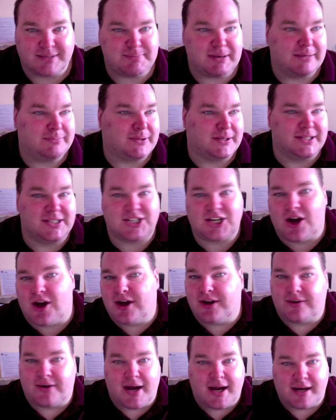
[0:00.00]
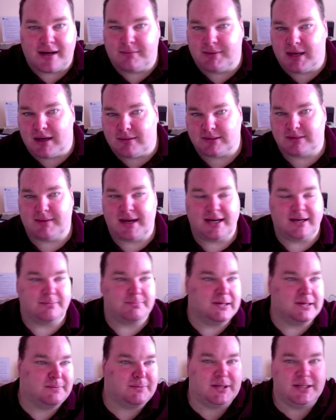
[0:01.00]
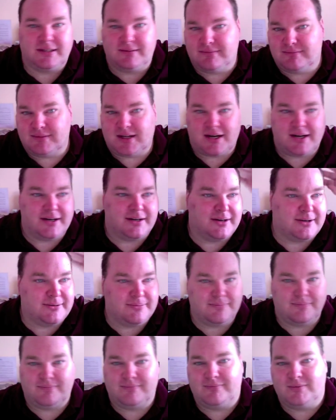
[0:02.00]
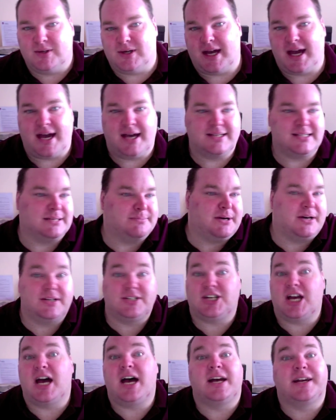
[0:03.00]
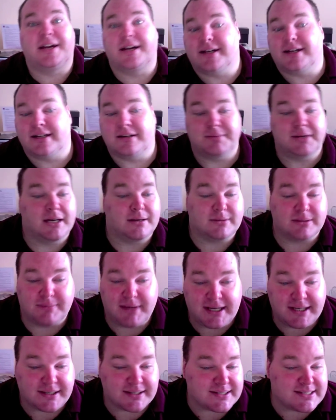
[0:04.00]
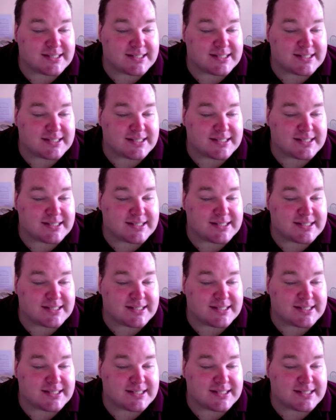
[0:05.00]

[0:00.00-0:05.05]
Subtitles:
People in China aren't going to be able to make it. People in, I don't know, Azerbaijan aren't going to be able to make it.